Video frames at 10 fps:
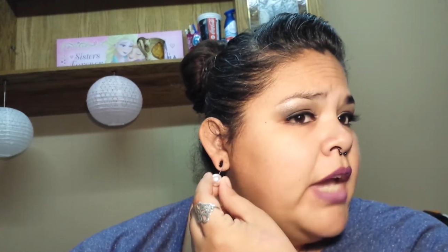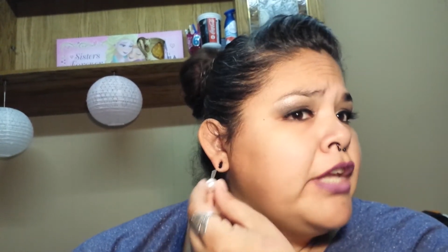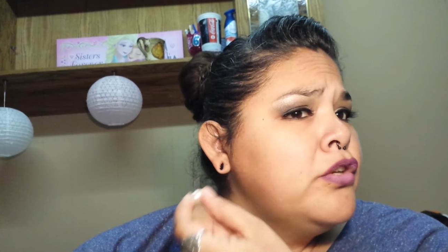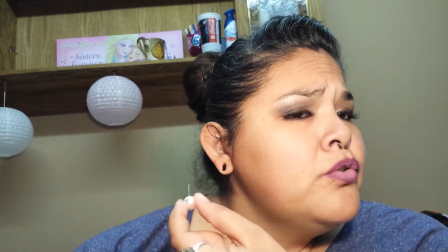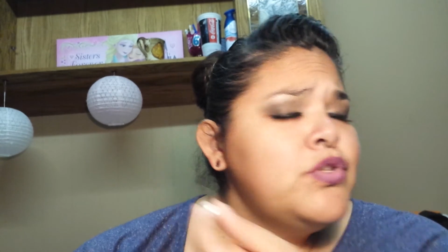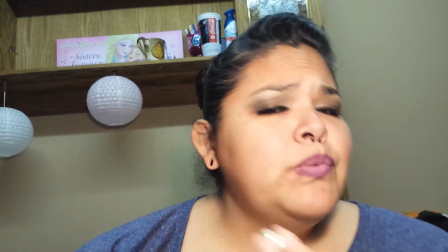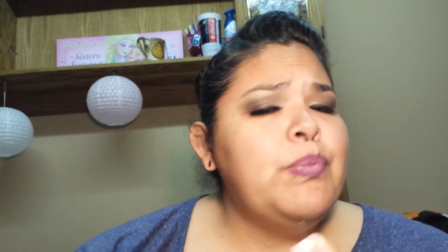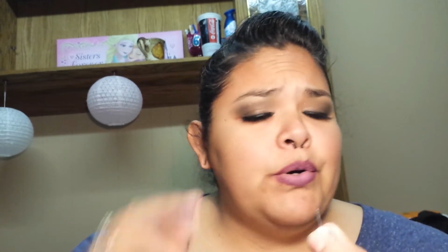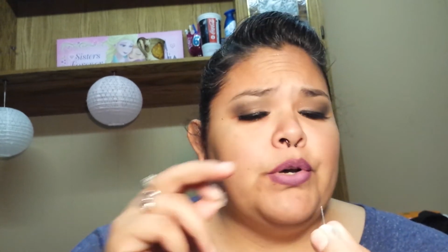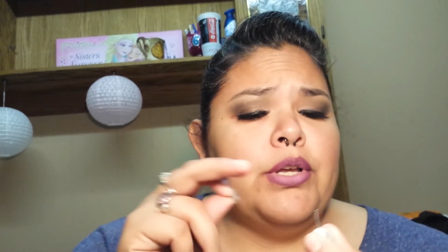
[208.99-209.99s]
I used to
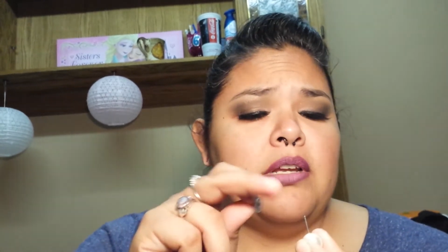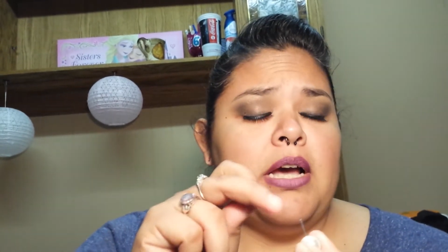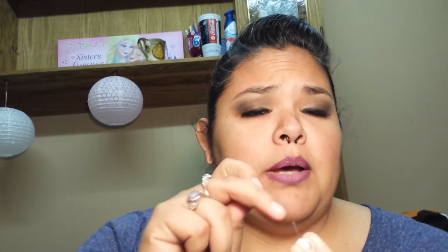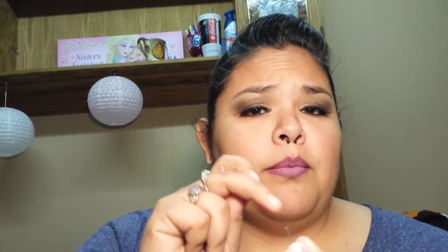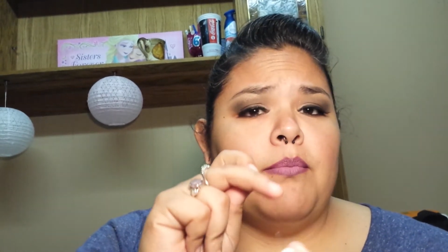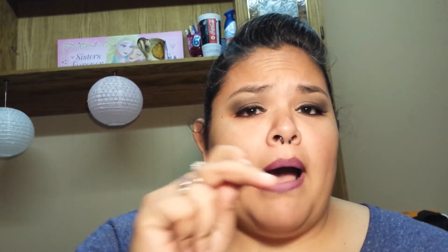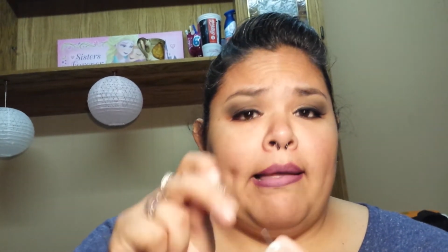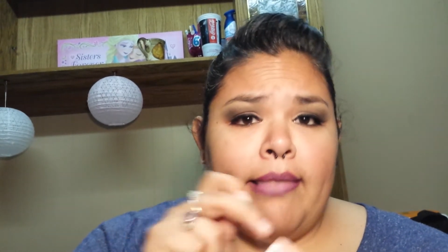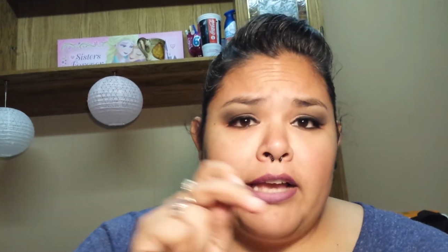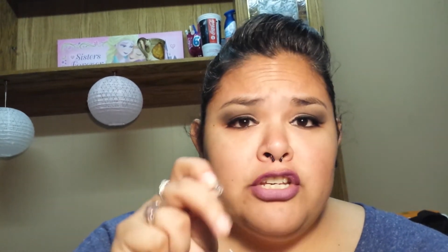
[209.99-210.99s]
put
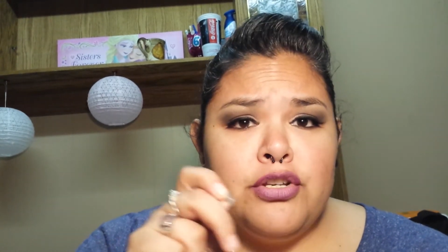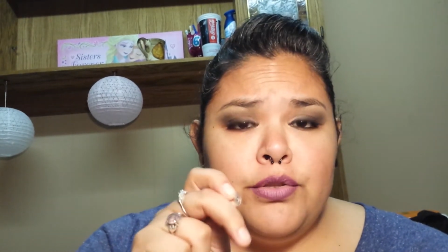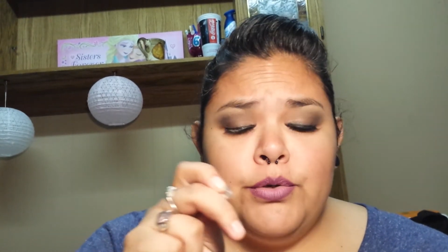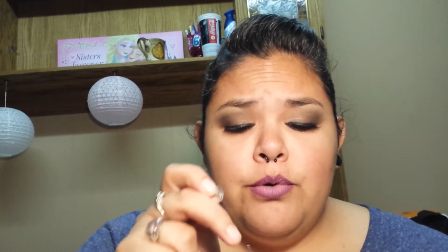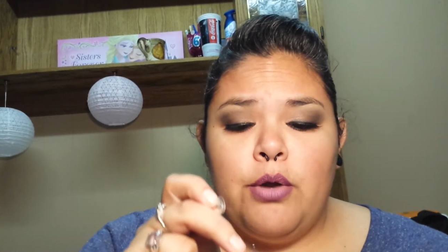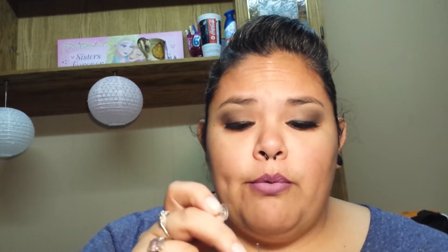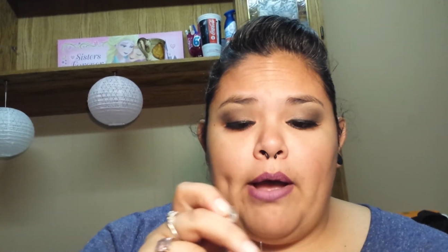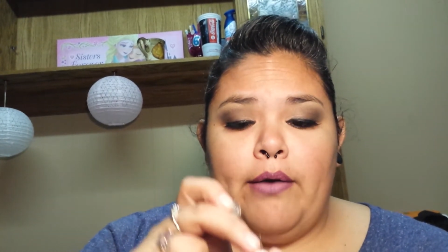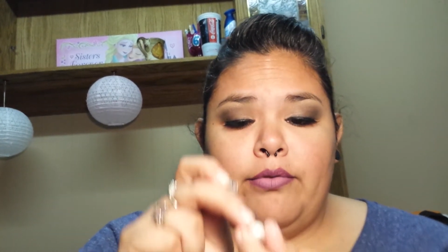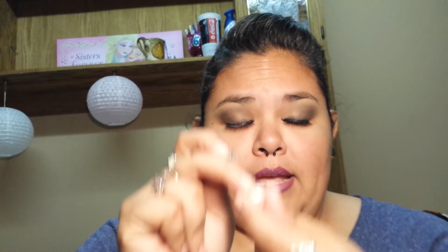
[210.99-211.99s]
eyelash glue
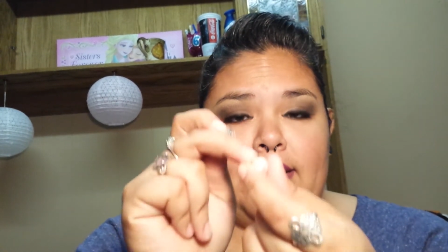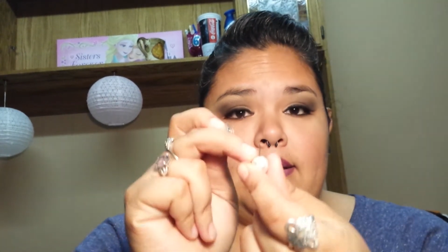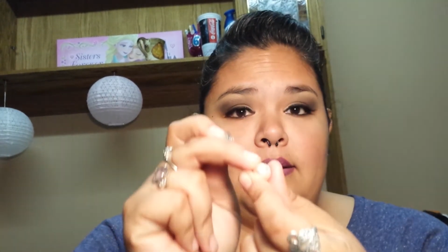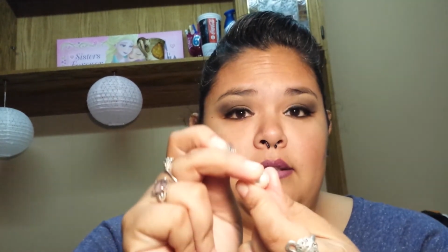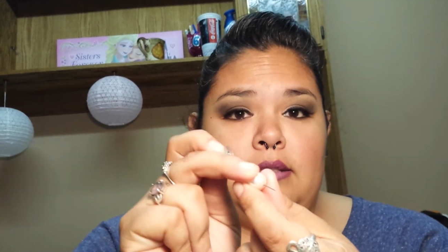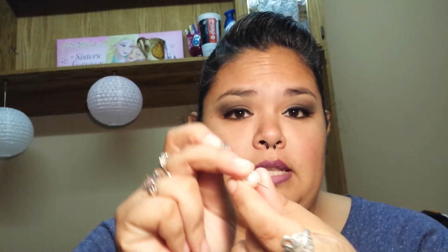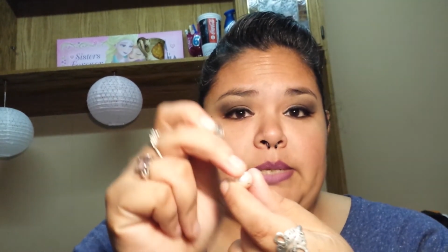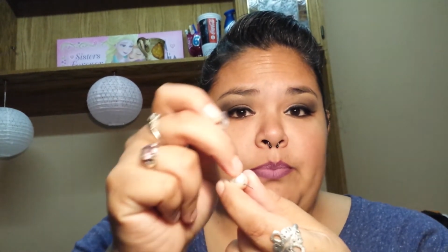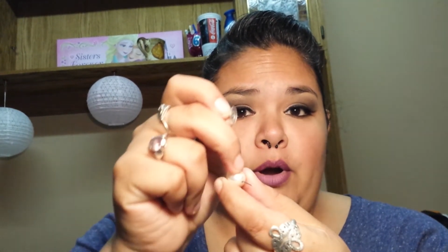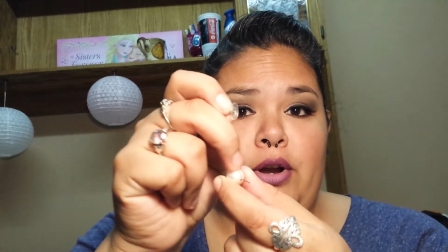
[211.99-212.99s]
around like
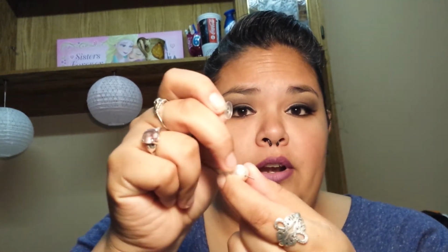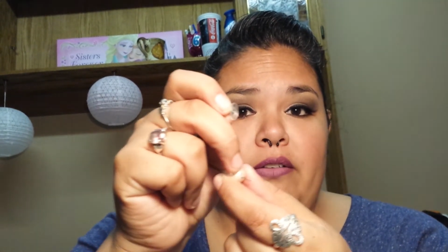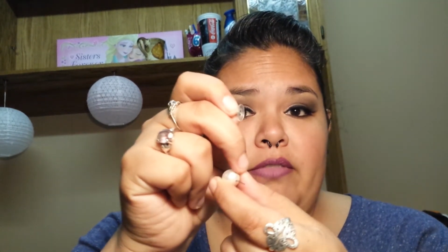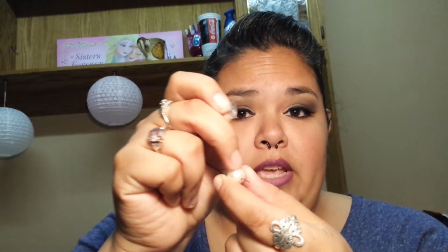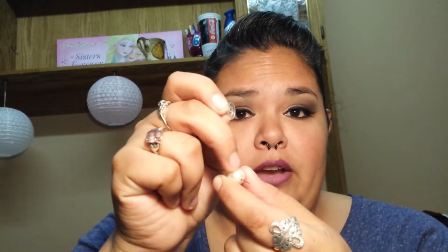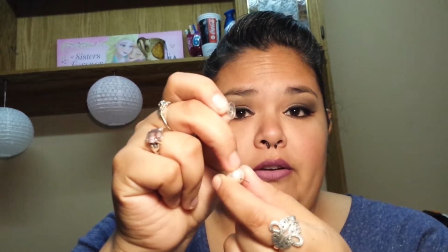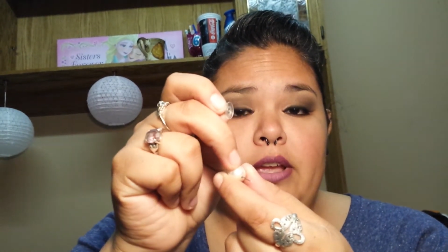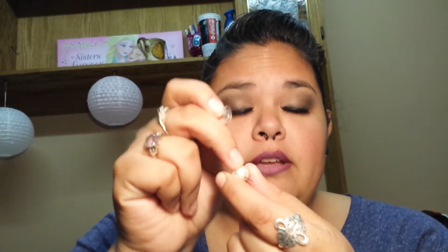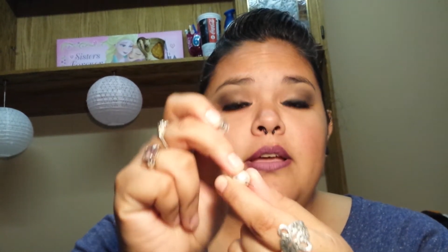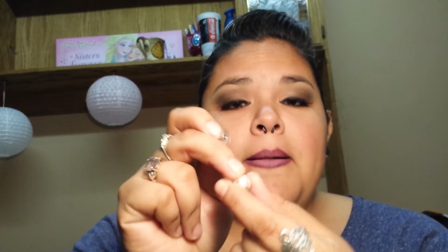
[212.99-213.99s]
this part of the
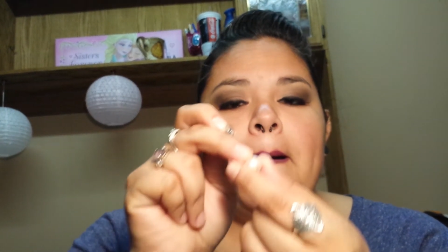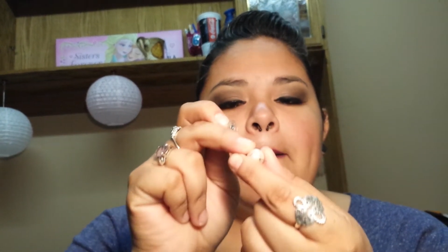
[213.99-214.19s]
earring,